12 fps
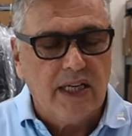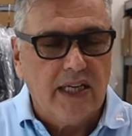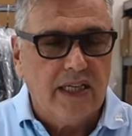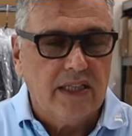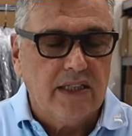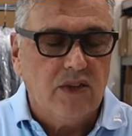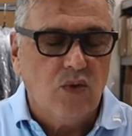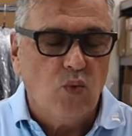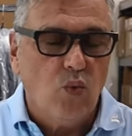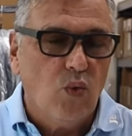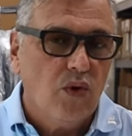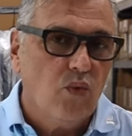And
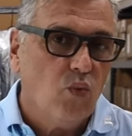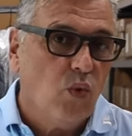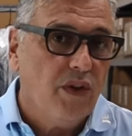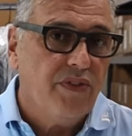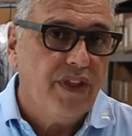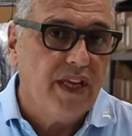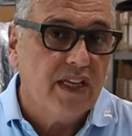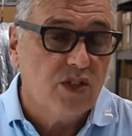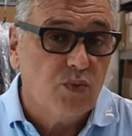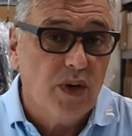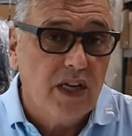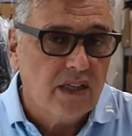one thing
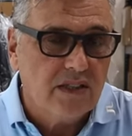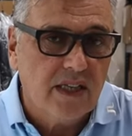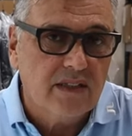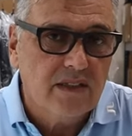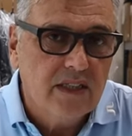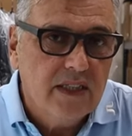as well is that